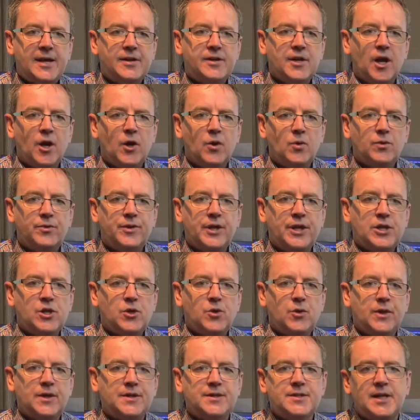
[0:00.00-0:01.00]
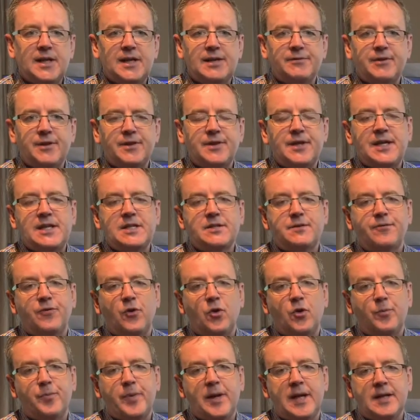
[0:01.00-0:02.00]
know that you can deliver these
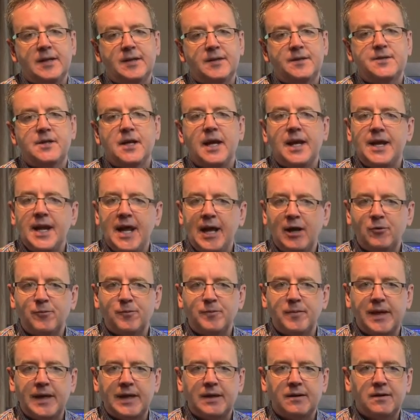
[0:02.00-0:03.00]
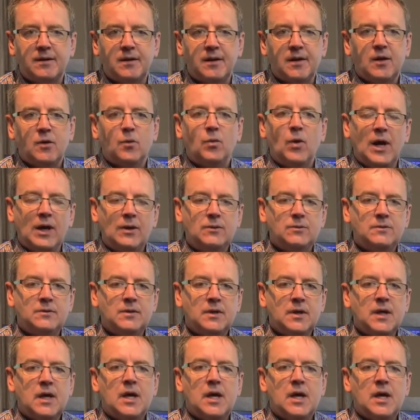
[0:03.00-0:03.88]
4 pillars and help me? Well,